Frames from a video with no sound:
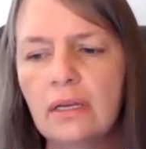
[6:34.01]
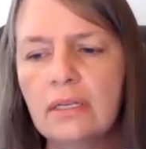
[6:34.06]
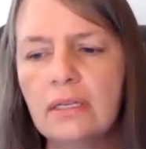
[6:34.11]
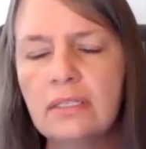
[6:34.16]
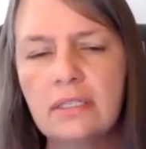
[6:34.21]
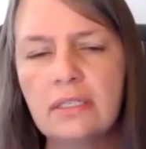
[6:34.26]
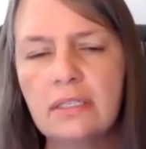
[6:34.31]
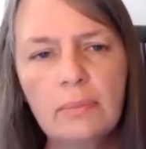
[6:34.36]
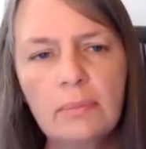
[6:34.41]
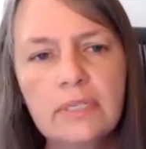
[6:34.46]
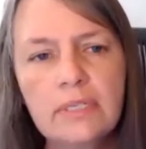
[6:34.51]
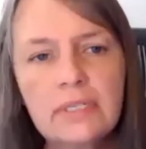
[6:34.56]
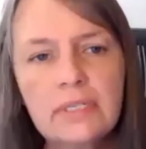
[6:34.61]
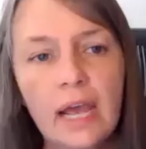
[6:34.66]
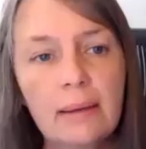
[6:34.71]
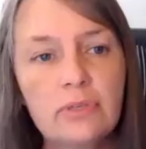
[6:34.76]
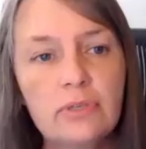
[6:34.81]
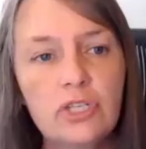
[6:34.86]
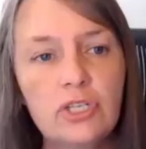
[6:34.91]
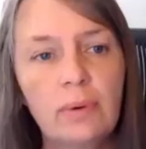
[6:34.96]

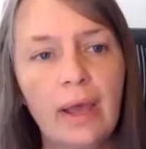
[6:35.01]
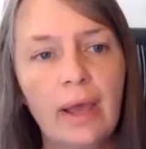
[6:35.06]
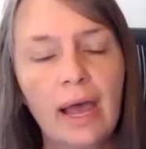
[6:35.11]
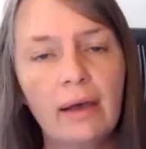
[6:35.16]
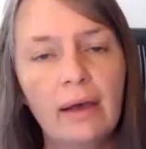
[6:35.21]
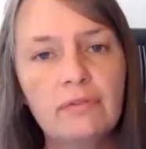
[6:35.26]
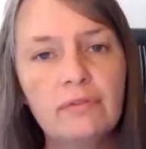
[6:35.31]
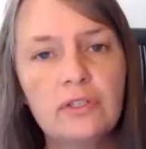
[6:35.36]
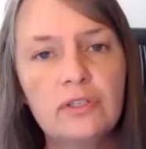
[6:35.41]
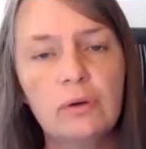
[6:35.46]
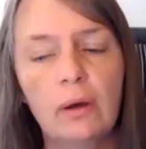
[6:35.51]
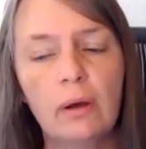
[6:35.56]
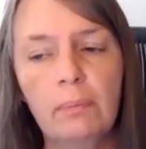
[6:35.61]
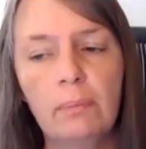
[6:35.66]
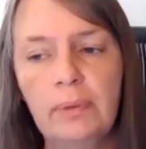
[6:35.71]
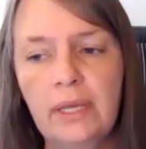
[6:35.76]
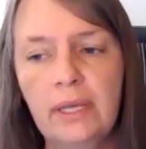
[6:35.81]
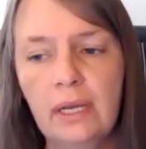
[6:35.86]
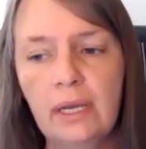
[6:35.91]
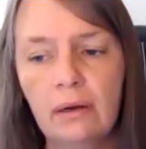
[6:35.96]
sometimes you have to
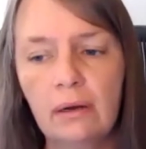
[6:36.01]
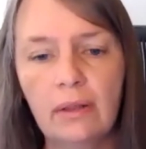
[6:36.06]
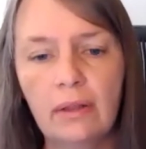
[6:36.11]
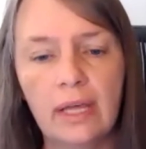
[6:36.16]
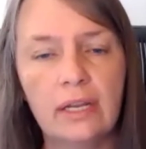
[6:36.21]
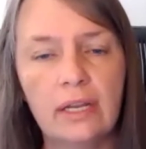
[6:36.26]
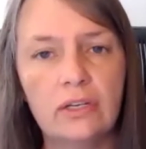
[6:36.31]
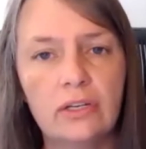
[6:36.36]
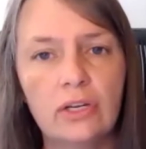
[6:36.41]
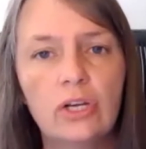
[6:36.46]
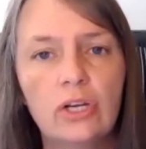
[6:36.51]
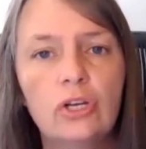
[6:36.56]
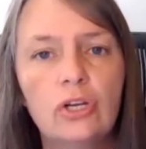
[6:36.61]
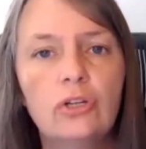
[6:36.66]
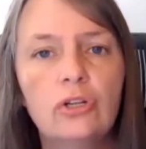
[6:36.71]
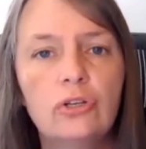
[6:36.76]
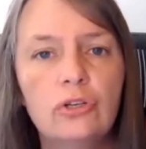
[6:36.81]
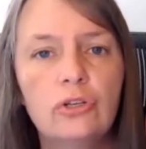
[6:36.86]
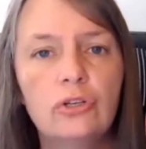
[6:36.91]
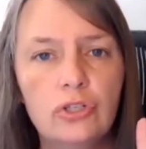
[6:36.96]
appeal it
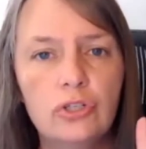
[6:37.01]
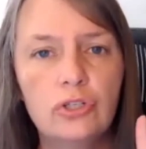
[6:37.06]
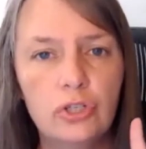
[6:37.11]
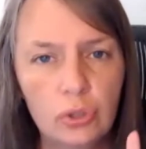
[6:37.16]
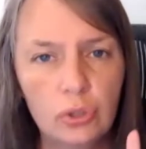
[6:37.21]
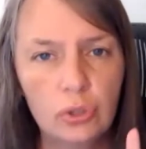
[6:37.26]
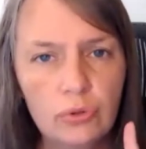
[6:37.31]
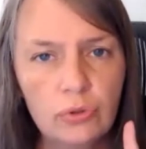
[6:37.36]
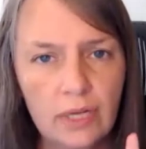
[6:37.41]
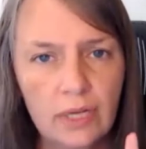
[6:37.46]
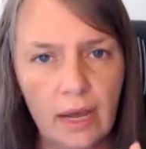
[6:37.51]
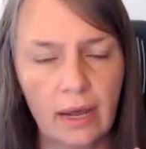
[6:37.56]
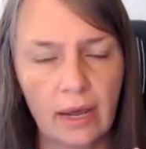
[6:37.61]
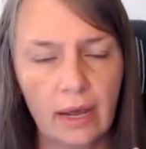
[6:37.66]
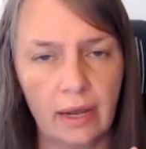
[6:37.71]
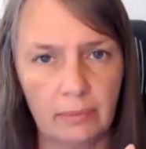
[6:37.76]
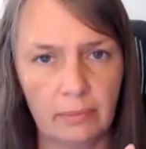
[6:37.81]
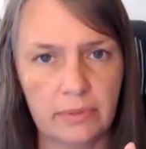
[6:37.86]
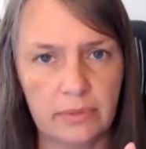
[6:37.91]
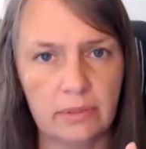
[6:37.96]
2
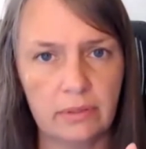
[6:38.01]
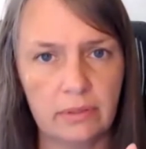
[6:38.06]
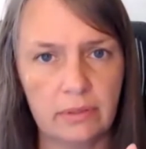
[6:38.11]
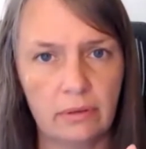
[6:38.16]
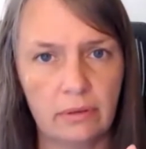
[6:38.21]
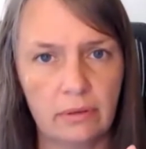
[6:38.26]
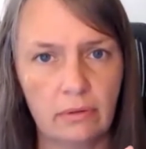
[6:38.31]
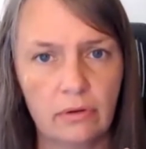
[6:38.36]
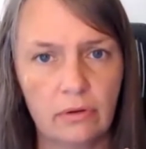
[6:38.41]
times.